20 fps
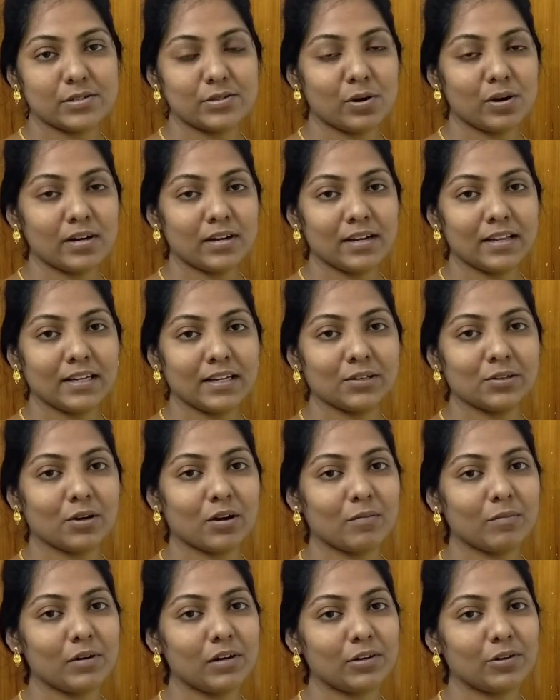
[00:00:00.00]
not like
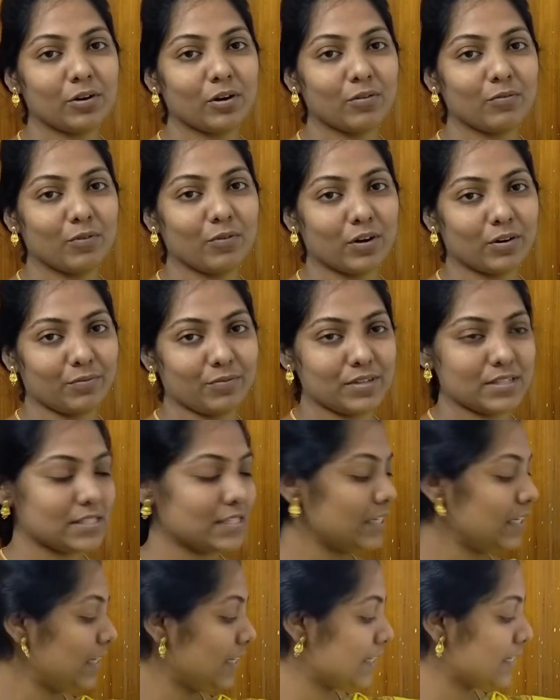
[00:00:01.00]
normal dog what we
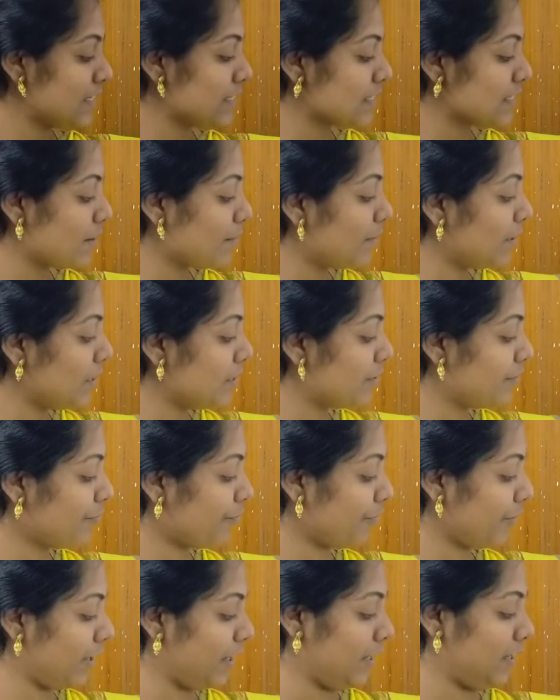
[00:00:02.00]
see, it is a bit
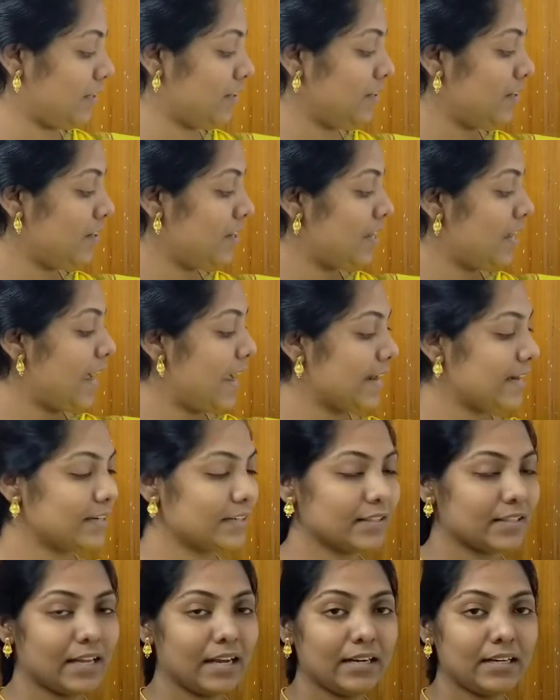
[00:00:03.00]
different,
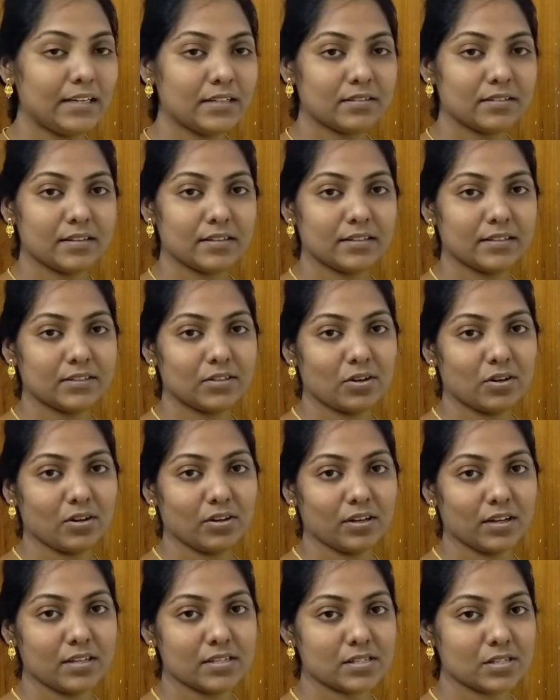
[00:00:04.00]
and that
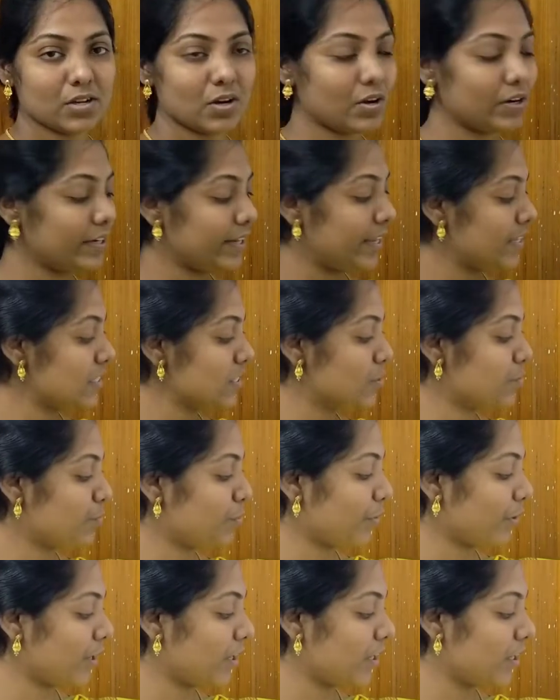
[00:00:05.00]
dog is called as
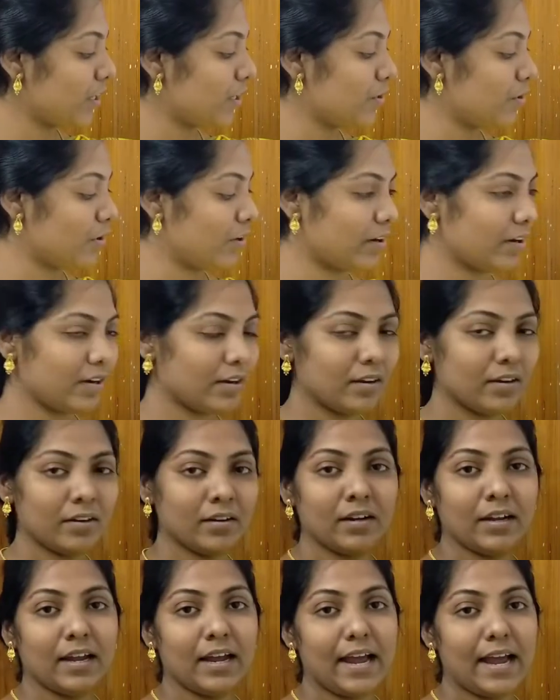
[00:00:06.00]
prairie dog.
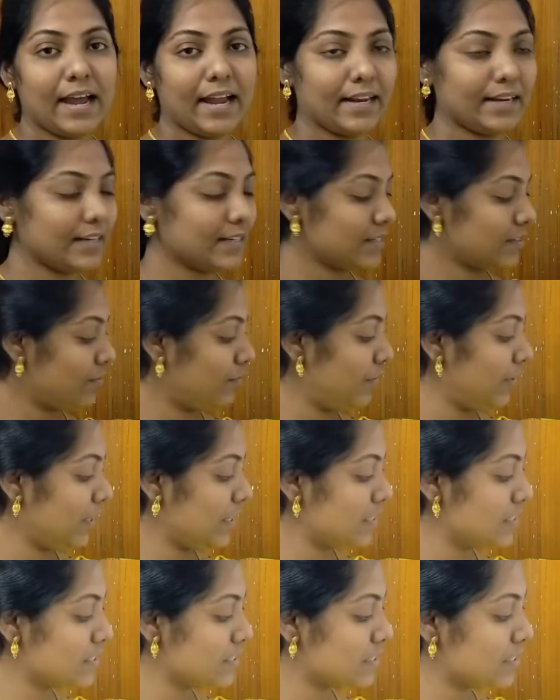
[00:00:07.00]
And we
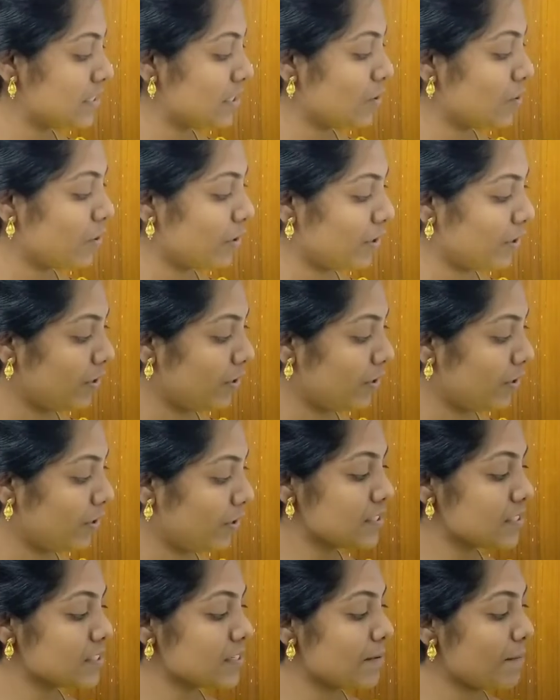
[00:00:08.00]
can see
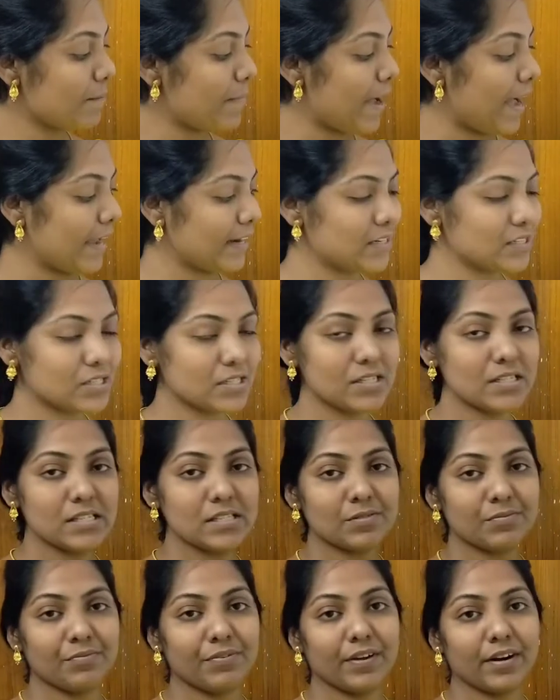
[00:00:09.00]
coyotes,
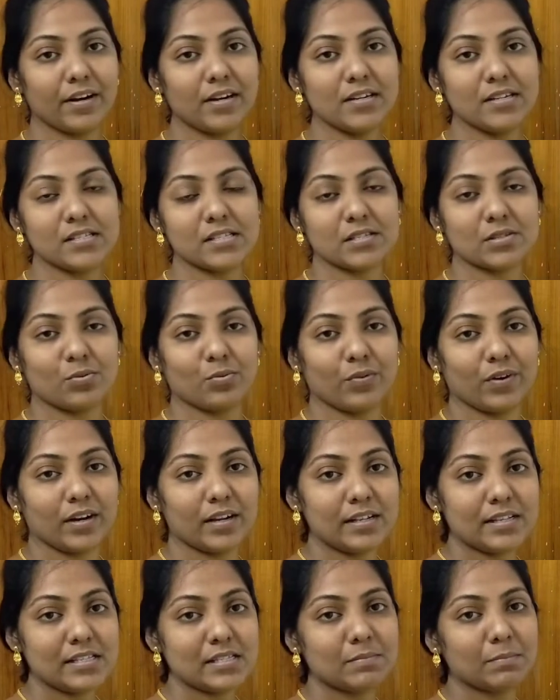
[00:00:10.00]
badgers, ferrets,
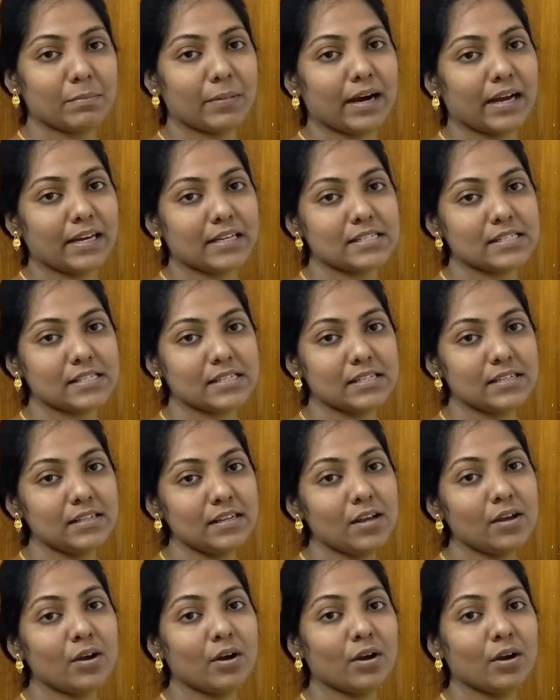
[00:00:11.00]
squirrels, bison,